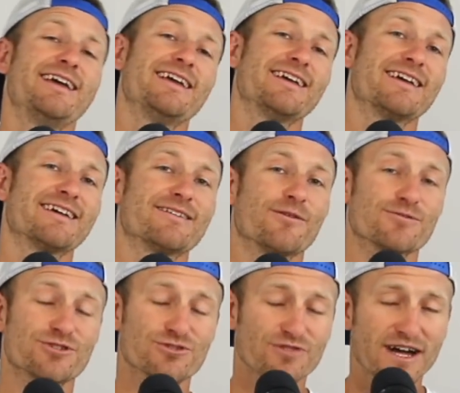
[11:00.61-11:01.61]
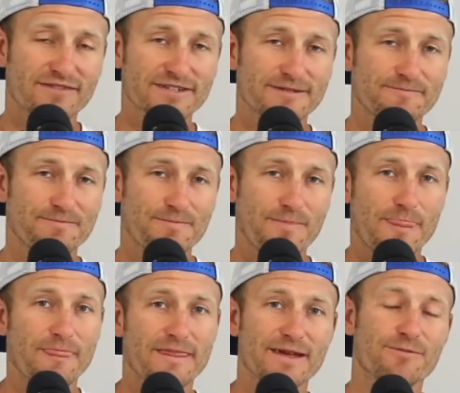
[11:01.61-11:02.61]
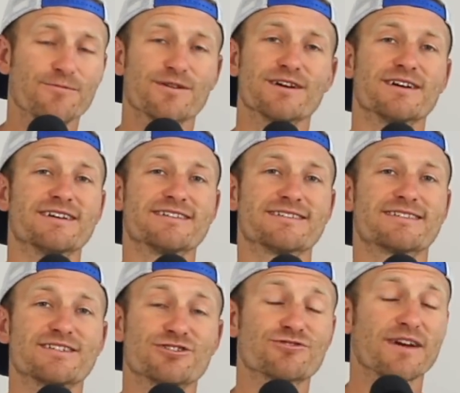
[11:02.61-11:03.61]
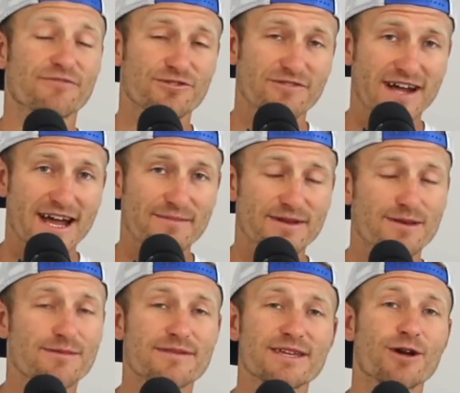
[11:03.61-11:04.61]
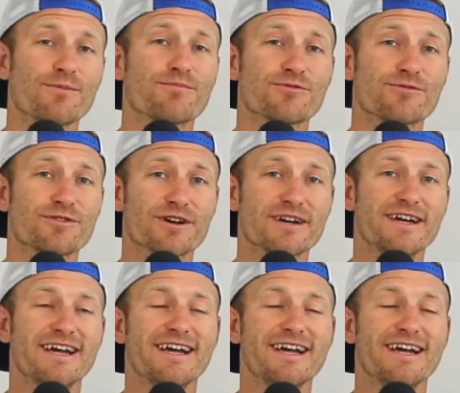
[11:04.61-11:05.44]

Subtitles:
In Ostrava, it was Trevor Crabb and Theo Brunner.